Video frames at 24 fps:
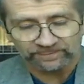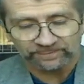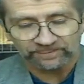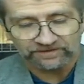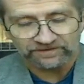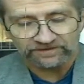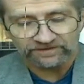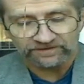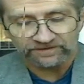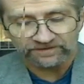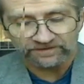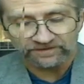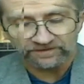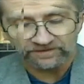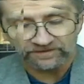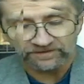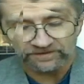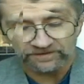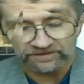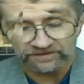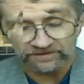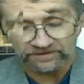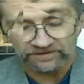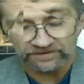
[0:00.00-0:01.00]

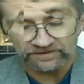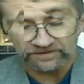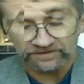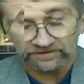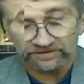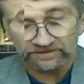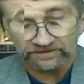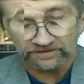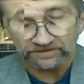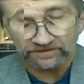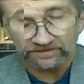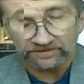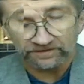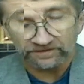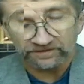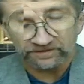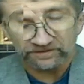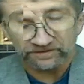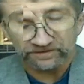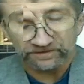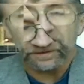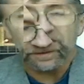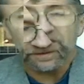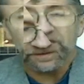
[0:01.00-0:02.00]

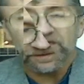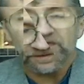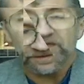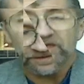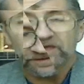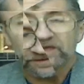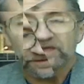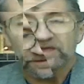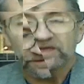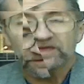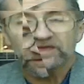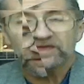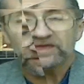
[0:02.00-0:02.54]
No one is speaking in this clip.